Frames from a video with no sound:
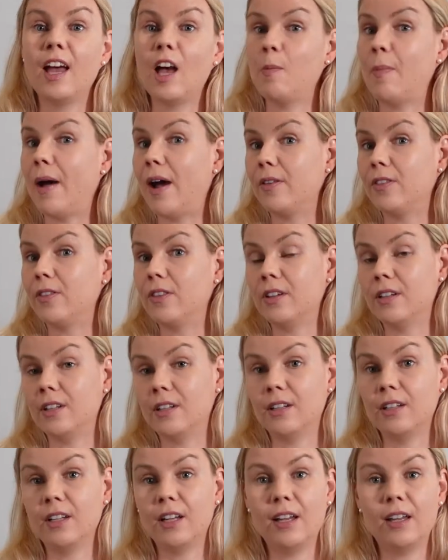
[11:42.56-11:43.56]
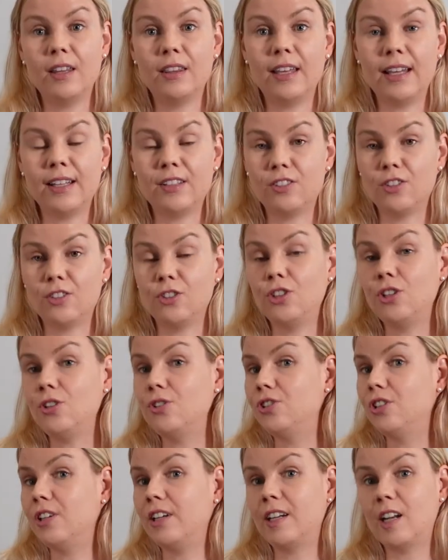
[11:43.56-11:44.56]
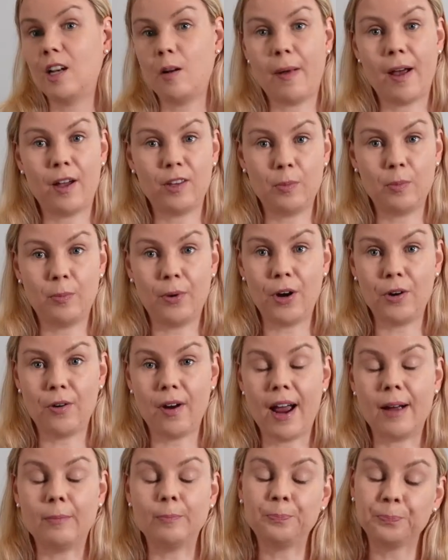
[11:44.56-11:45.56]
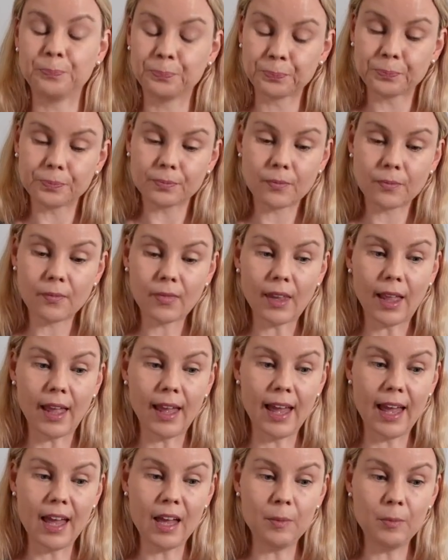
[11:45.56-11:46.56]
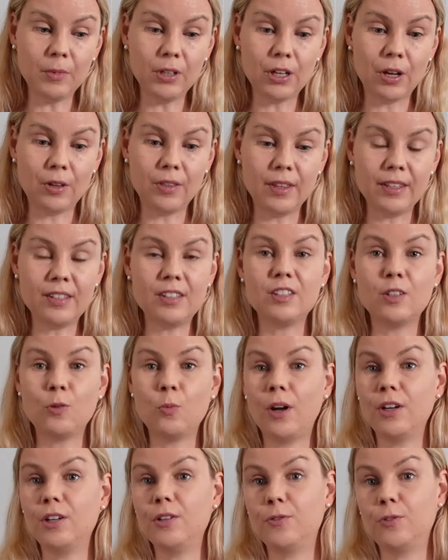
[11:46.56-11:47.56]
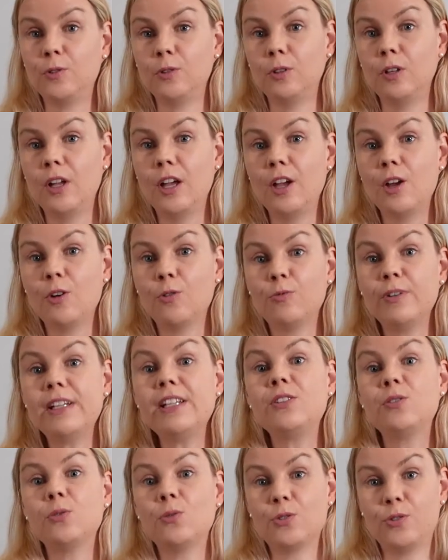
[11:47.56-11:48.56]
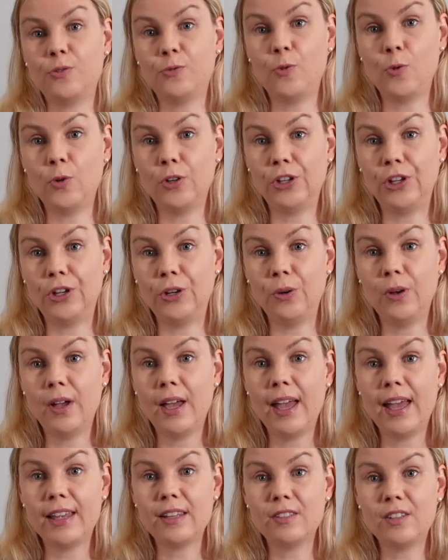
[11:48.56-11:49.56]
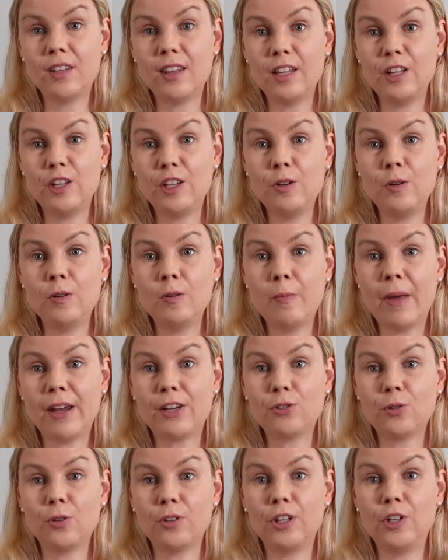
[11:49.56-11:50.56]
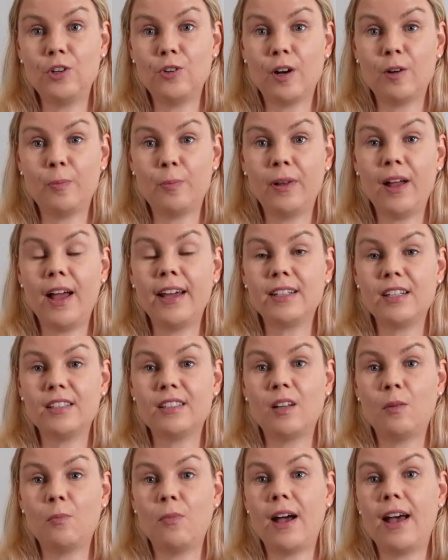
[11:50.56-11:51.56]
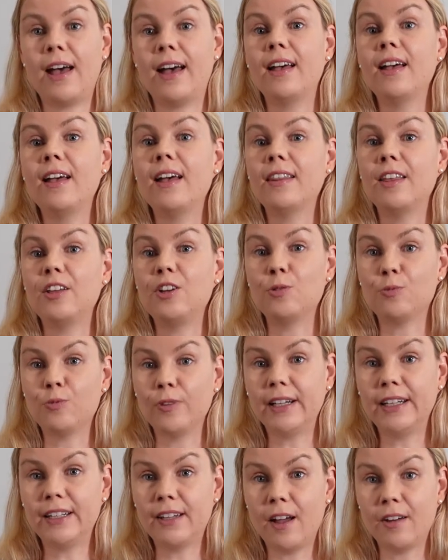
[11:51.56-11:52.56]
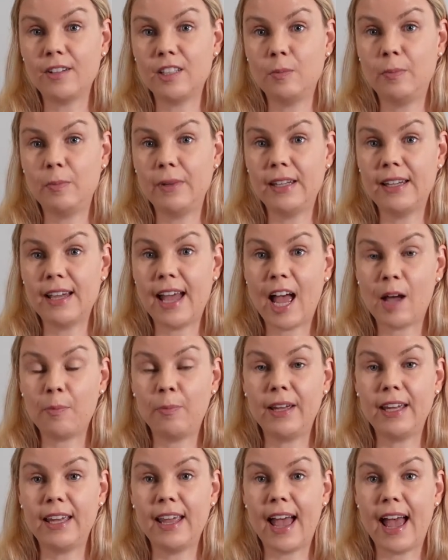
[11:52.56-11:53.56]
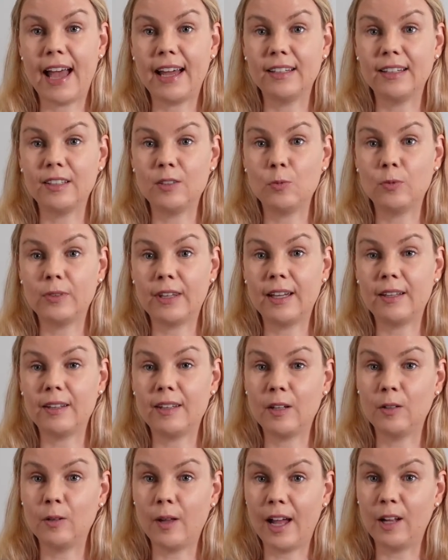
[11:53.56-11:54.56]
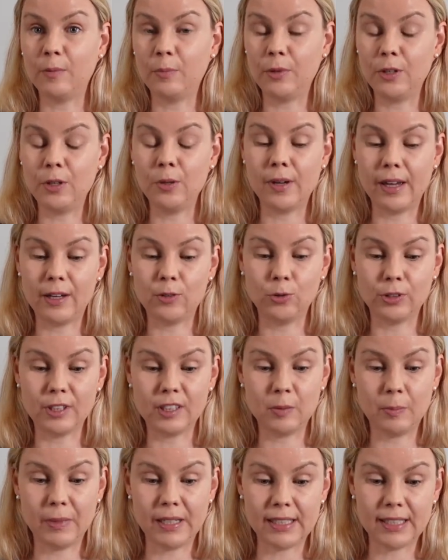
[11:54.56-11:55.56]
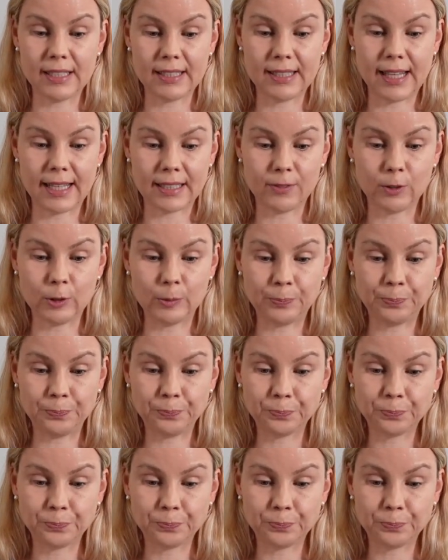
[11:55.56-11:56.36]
about the institution and about the program. This is a wonderful resource for you so that you make sure that you're applying to somewhere that you're really going to be happy and that they'll help you in order to be successful.